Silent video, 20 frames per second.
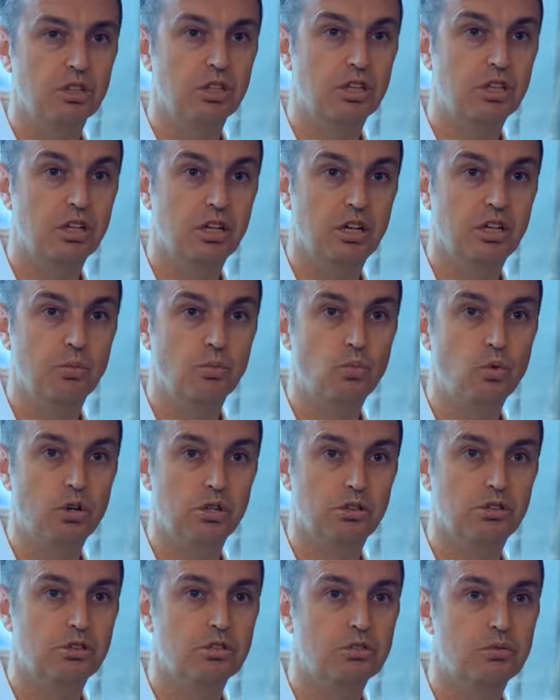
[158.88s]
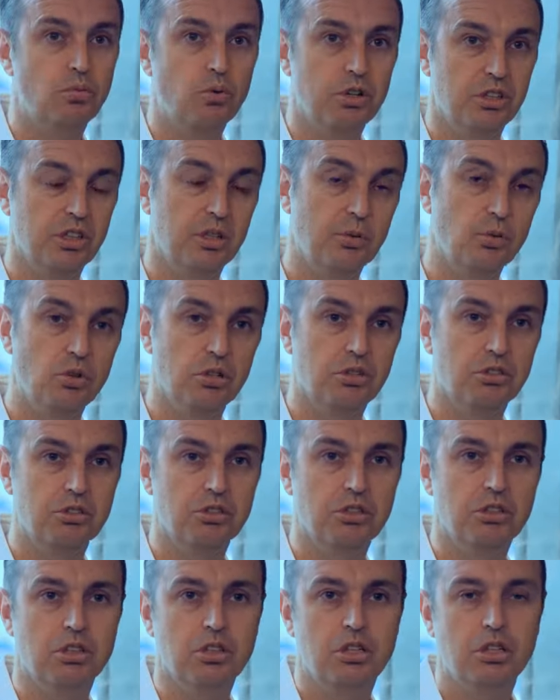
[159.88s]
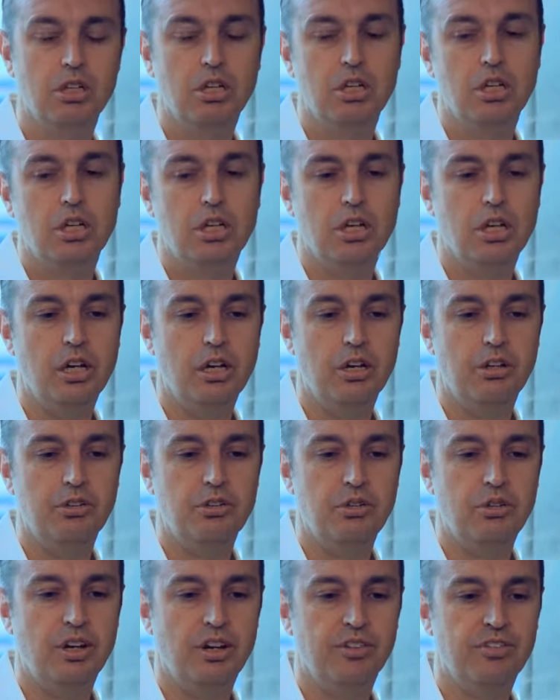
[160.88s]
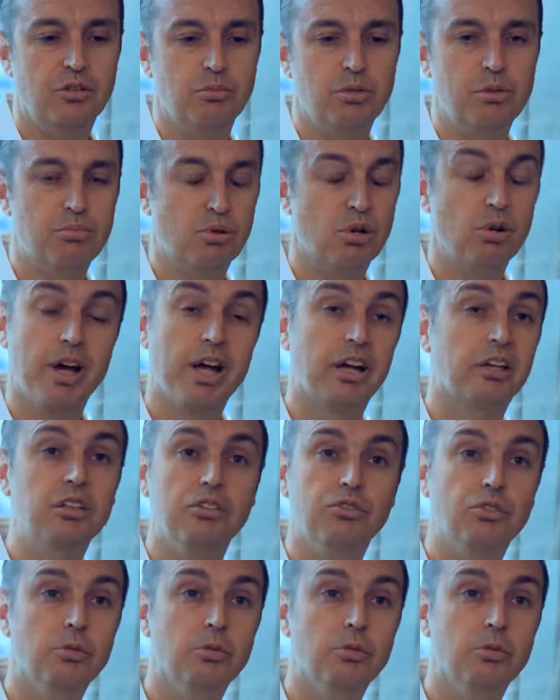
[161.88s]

the client wants when they want it, and you have to be proactive